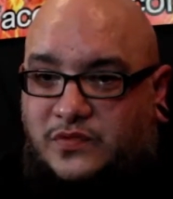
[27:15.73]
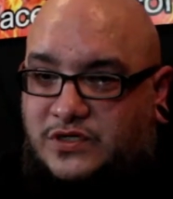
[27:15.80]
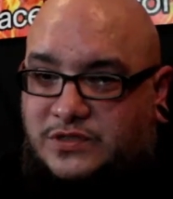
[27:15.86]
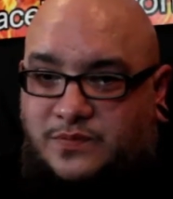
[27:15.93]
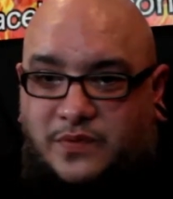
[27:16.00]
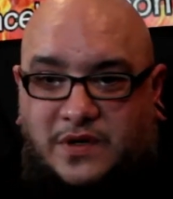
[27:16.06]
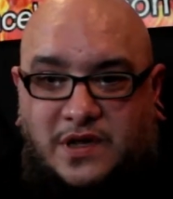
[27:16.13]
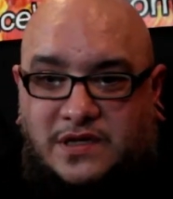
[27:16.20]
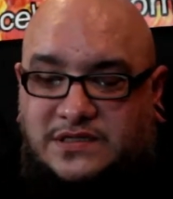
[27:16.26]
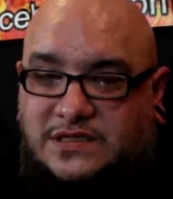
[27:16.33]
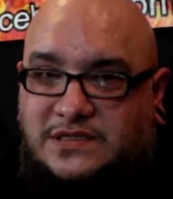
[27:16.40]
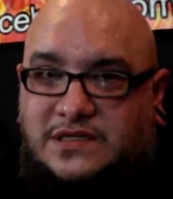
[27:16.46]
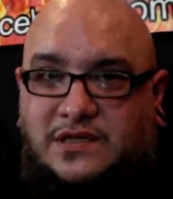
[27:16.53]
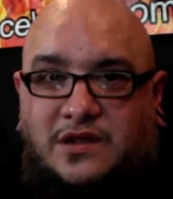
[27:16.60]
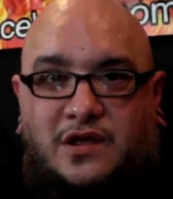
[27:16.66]
just because
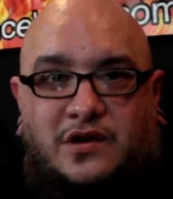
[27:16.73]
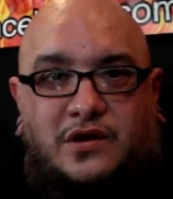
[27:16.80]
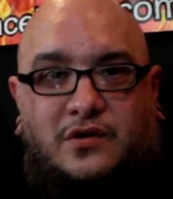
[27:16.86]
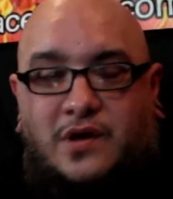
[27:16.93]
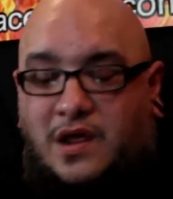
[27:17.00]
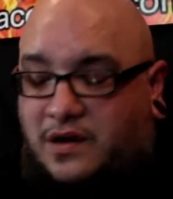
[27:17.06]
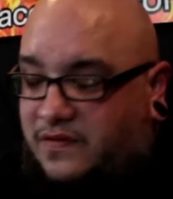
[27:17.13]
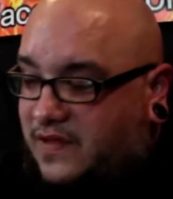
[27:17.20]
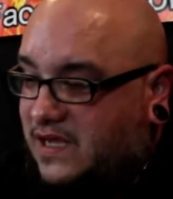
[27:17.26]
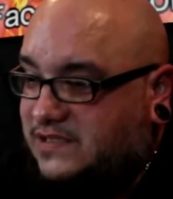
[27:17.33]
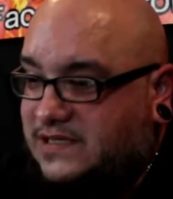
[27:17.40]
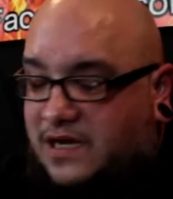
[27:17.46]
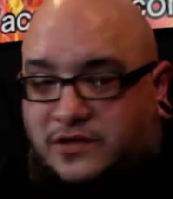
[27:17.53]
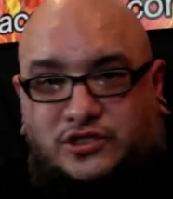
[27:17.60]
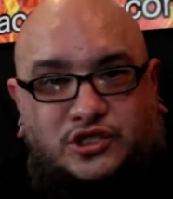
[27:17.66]
he's in the underground and that's
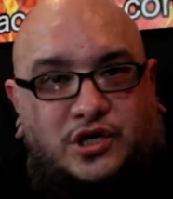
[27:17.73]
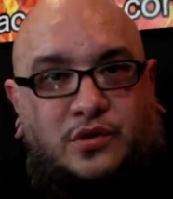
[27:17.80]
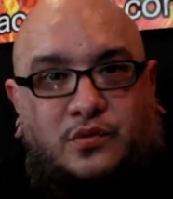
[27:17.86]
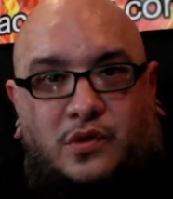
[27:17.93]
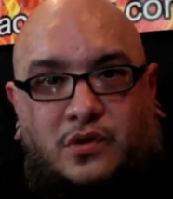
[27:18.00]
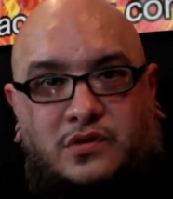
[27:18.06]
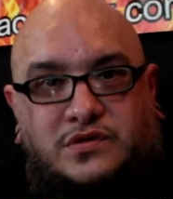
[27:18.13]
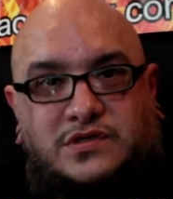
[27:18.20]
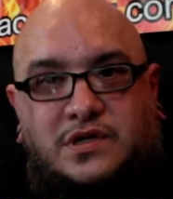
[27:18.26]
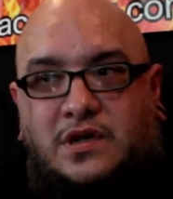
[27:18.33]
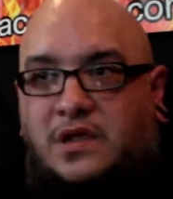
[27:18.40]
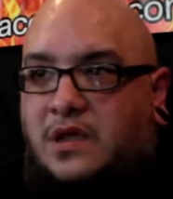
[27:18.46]
how shit rolls.